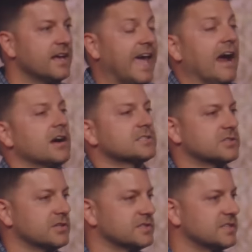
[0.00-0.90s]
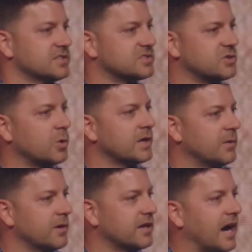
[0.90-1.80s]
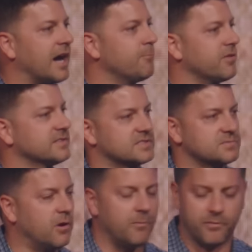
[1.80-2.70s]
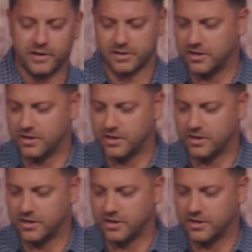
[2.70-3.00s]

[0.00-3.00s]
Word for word: characters in a story where God plays a small part. No,